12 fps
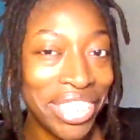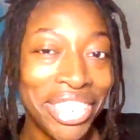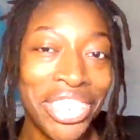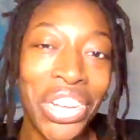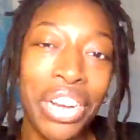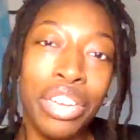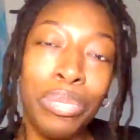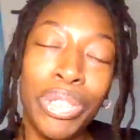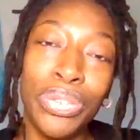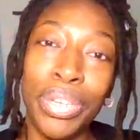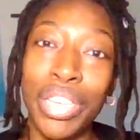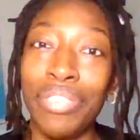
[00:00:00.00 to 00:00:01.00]
It's Shadi
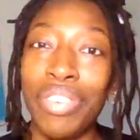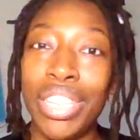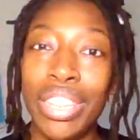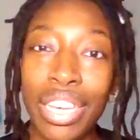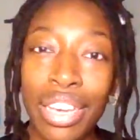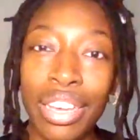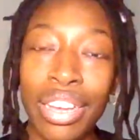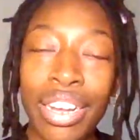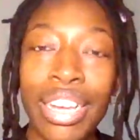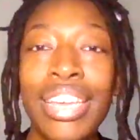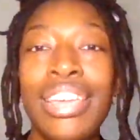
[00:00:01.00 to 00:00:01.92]
Between Here and There,